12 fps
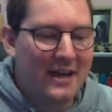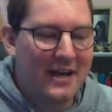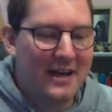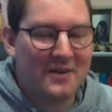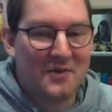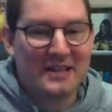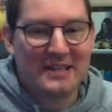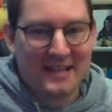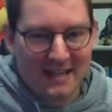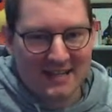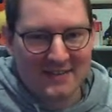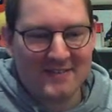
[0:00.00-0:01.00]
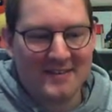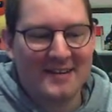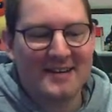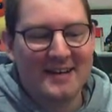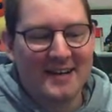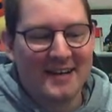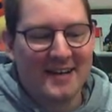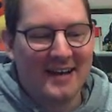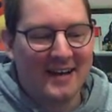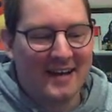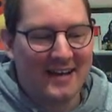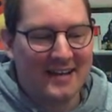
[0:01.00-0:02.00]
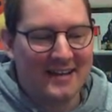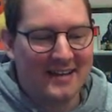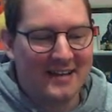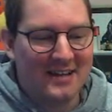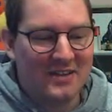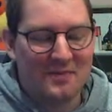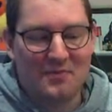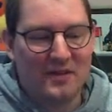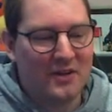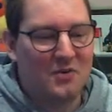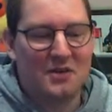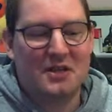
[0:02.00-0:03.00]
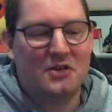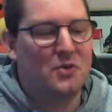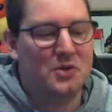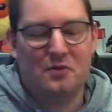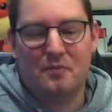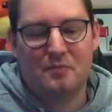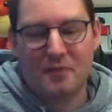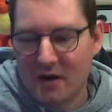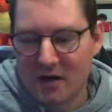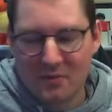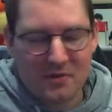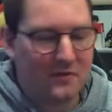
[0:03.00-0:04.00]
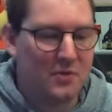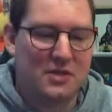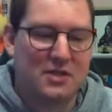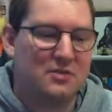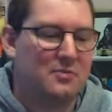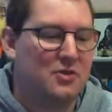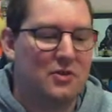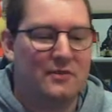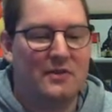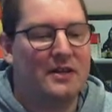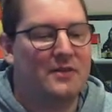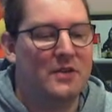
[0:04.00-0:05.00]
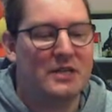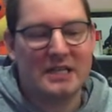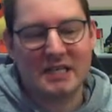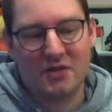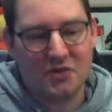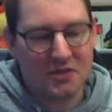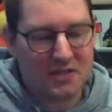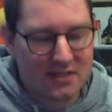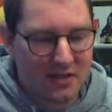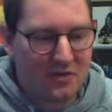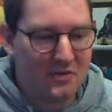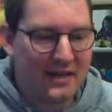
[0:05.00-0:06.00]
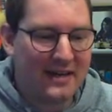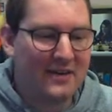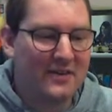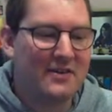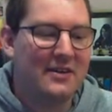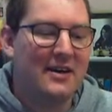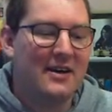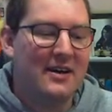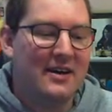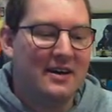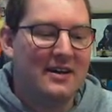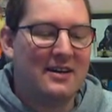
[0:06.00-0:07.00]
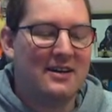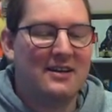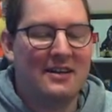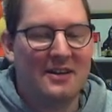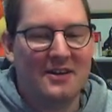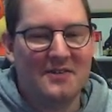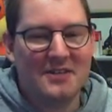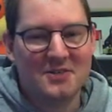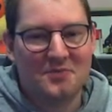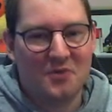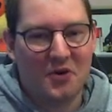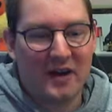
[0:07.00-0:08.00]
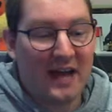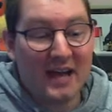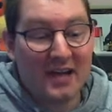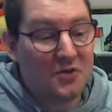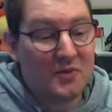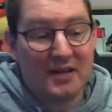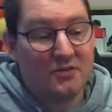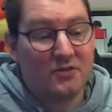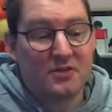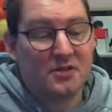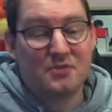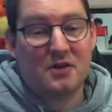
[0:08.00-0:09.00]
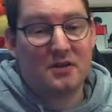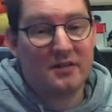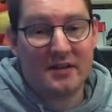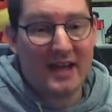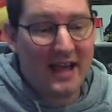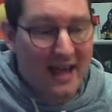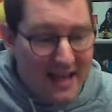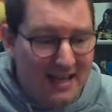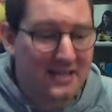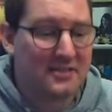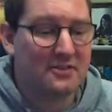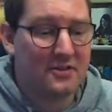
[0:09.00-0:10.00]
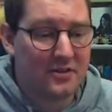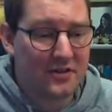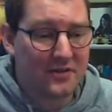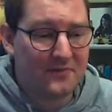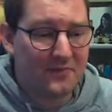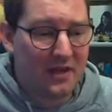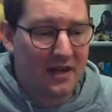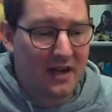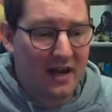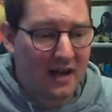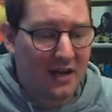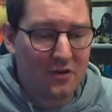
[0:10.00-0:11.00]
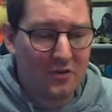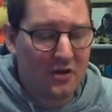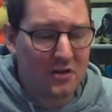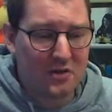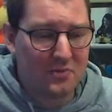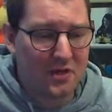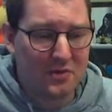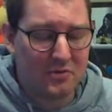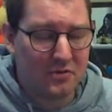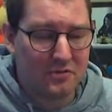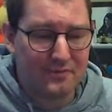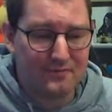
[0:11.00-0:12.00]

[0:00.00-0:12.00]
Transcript: With Tinkerer, and they always run pop. They've always got some sort of, like, ridiculous slowdown. I don't know, it's just boring. I hate the way he looks as well. I hate his look. I know a lot of people